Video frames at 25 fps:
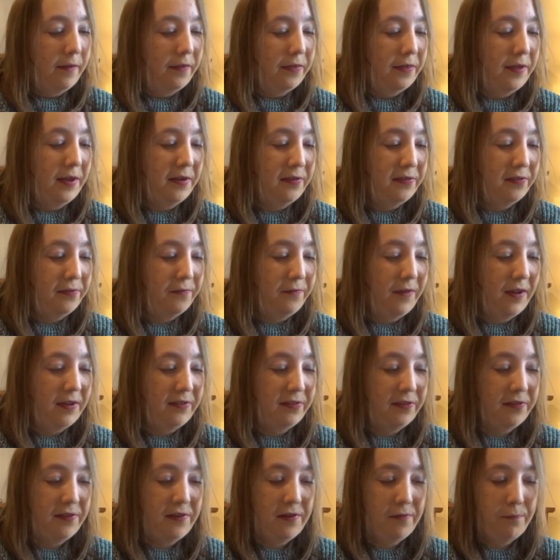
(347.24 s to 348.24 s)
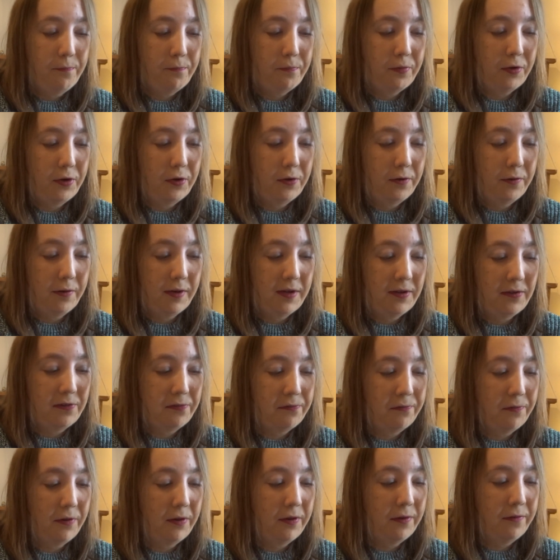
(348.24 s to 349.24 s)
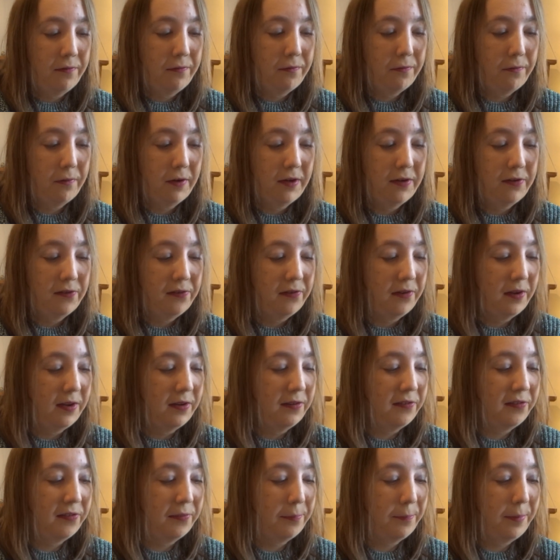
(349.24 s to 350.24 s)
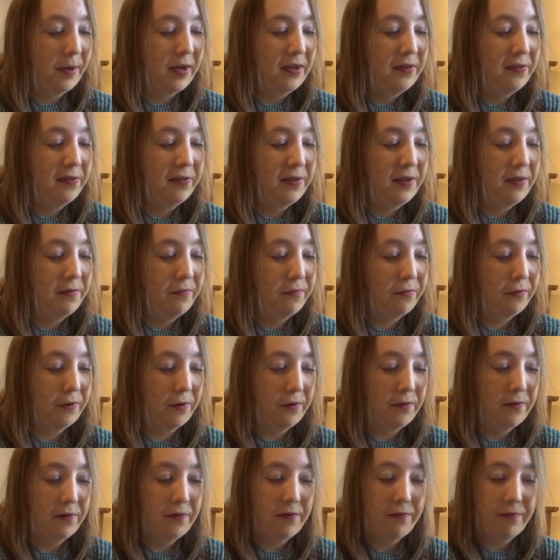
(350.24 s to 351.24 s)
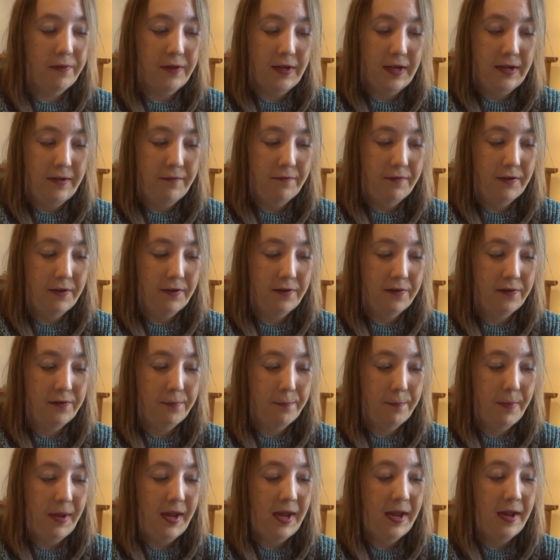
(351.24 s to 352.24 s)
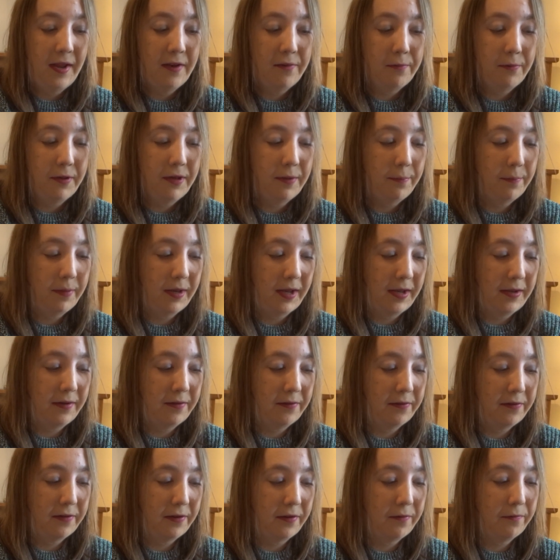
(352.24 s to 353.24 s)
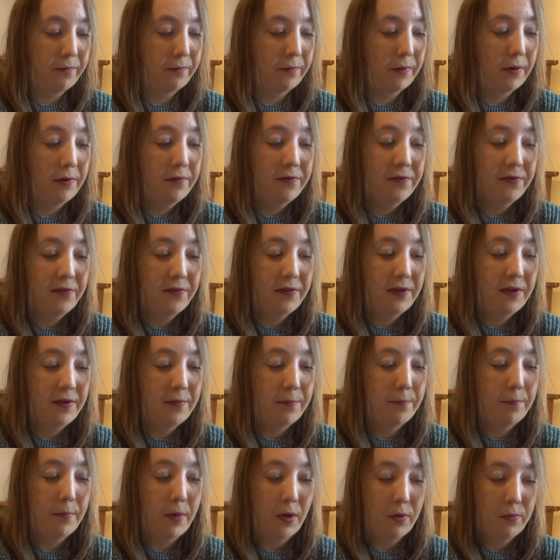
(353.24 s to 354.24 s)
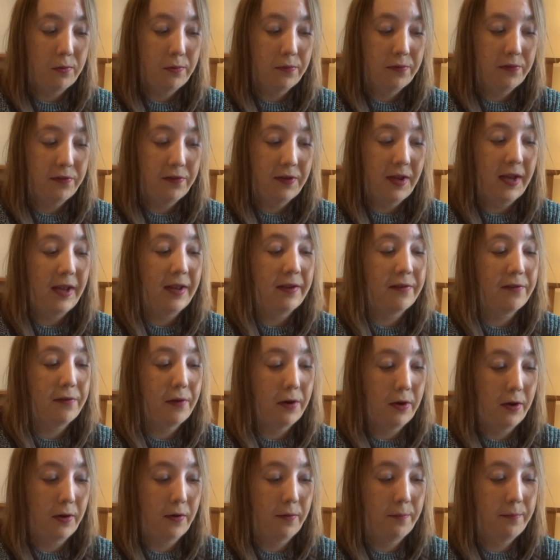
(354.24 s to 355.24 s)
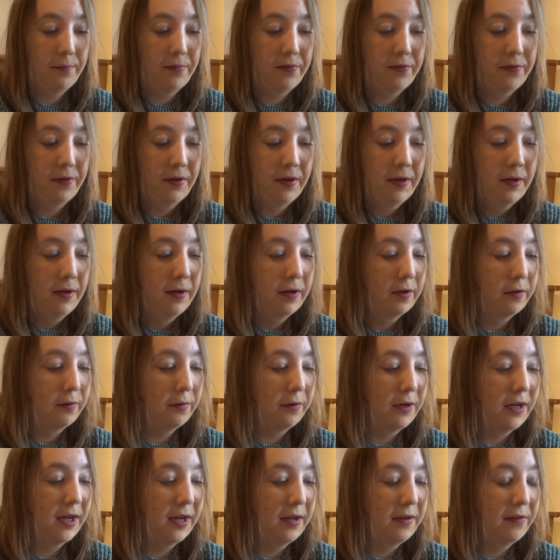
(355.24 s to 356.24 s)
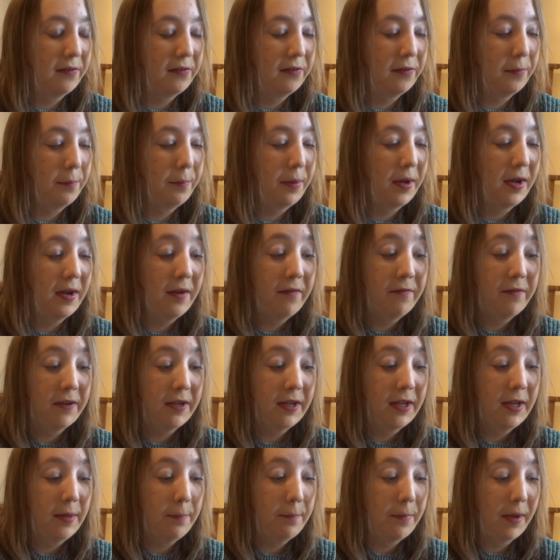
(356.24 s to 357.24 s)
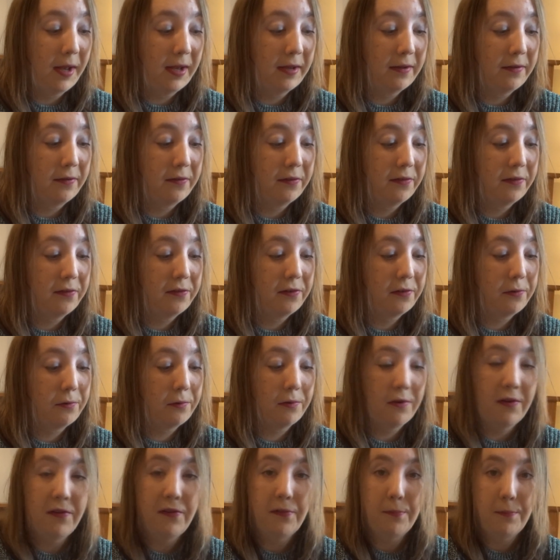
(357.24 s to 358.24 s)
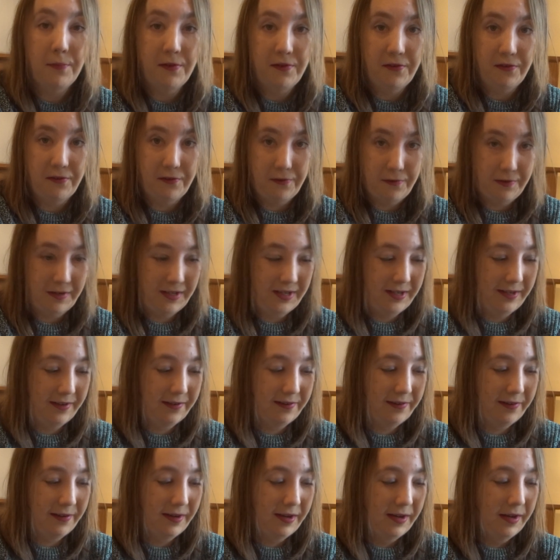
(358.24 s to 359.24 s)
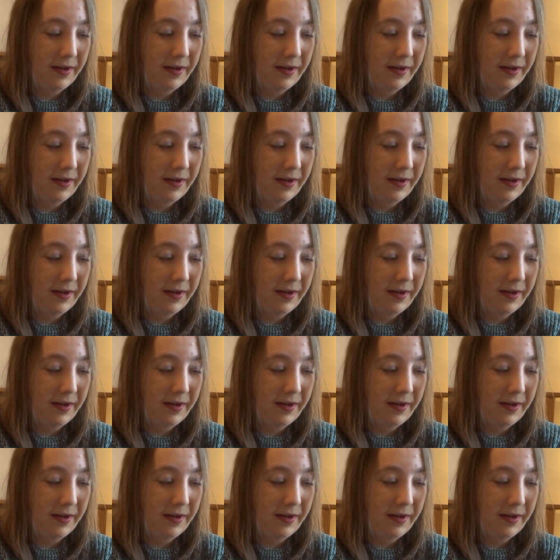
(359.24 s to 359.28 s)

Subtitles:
this festive brew is full of rich and spicy fruit flavours paired with a blend of roasted malts and hops. Creates a perfectly balanced Christmas treat.